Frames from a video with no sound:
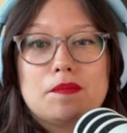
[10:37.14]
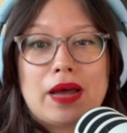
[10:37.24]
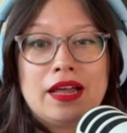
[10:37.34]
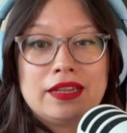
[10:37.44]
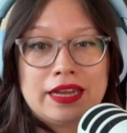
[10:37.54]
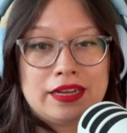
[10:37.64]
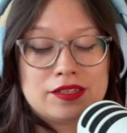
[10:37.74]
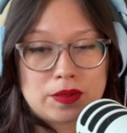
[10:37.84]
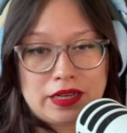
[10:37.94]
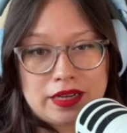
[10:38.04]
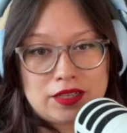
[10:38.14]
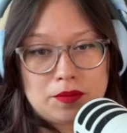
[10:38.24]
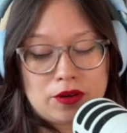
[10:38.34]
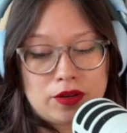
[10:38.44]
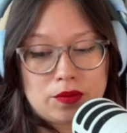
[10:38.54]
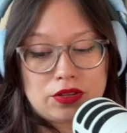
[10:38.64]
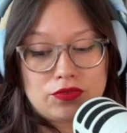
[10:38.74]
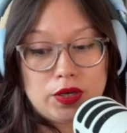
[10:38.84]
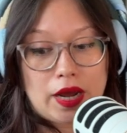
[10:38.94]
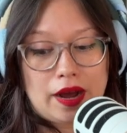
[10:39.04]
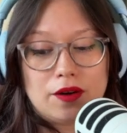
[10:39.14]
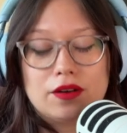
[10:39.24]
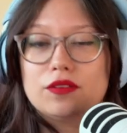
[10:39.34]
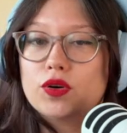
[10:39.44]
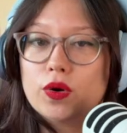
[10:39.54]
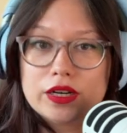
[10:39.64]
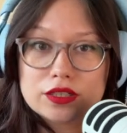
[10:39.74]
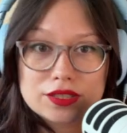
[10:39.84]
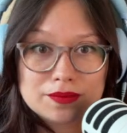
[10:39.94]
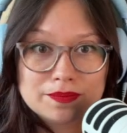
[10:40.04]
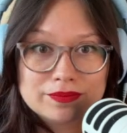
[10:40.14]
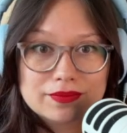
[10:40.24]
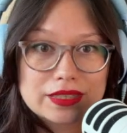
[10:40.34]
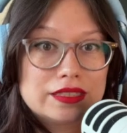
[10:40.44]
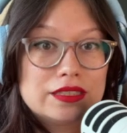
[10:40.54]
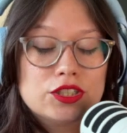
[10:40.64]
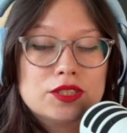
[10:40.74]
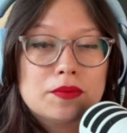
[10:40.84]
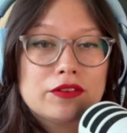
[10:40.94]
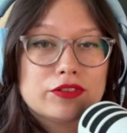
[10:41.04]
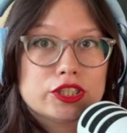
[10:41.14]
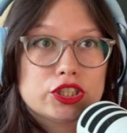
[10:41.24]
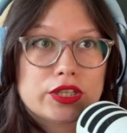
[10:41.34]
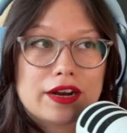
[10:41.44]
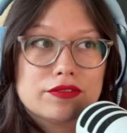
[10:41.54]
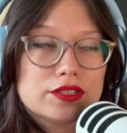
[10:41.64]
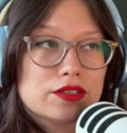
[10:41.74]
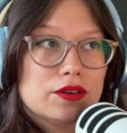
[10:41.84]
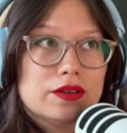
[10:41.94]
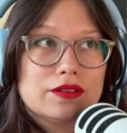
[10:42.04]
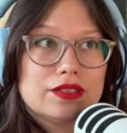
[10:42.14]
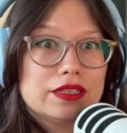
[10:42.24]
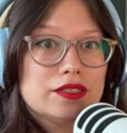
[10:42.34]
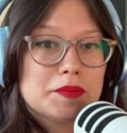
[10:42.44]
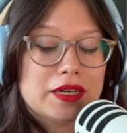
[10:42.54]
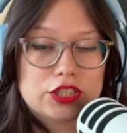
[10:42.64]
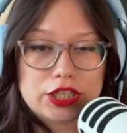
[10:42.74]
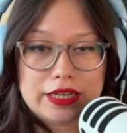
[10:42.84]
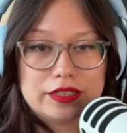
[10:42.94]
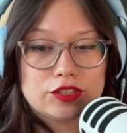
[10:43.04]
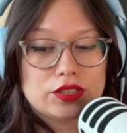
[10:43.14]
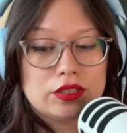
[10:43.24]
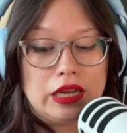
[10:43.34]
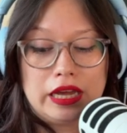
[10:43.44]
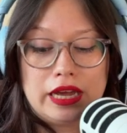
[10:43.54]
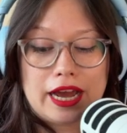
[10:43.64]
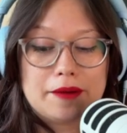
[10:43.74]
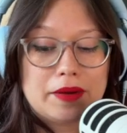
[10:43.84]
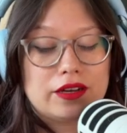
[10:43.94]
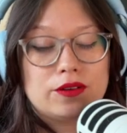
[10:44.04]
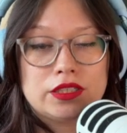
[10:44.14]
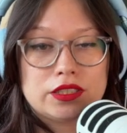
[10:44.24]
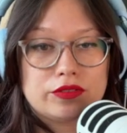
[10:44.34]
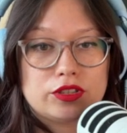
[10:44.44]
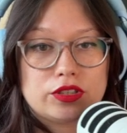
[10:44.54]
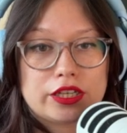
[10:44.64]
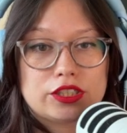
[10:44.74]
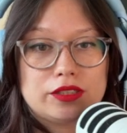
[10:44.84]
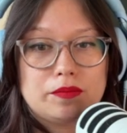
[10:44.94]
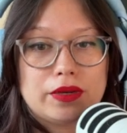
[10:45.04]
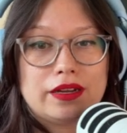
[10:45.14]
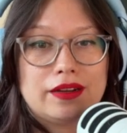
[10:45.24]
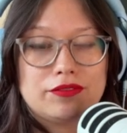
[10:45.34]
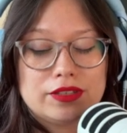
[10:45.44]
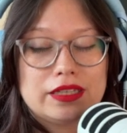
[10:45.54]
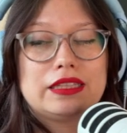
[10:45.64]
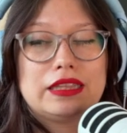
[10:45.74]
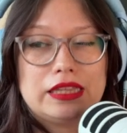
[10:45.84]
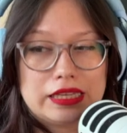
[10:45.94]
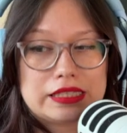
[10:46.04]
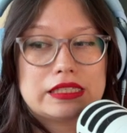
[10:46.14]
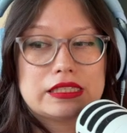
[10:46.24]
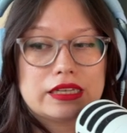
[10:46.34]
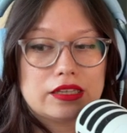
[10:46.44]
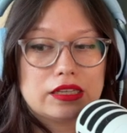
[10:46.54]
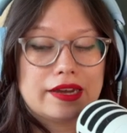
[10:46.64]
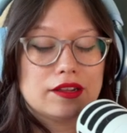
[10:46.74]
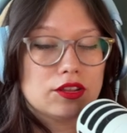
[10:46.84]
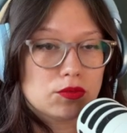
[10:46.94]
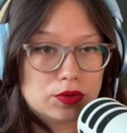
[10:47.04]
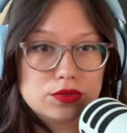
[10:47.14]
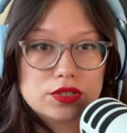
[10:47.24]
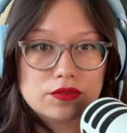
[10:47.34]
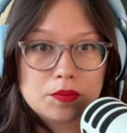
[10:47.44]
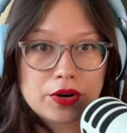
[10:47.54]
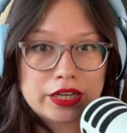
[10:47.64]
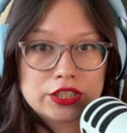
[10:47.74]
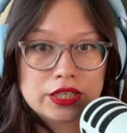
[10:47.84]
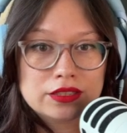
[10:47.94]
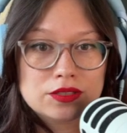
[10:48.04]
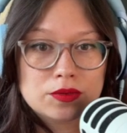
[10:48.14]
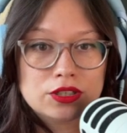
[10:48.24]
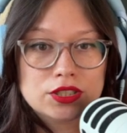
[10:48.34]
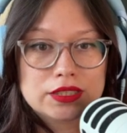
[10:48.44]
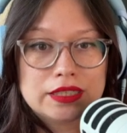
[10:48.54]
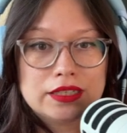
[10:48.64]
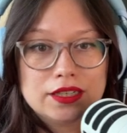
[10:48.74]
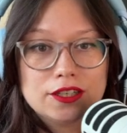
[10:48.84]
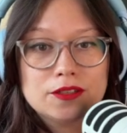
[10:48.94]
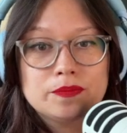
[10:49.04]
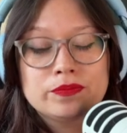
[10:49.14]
Ballet is what I end up going with for now. Of course, this is just my first draft, so things might change. I might go in a different direction, but I feel like this is like kind of the roots of the project is what you're seeing here.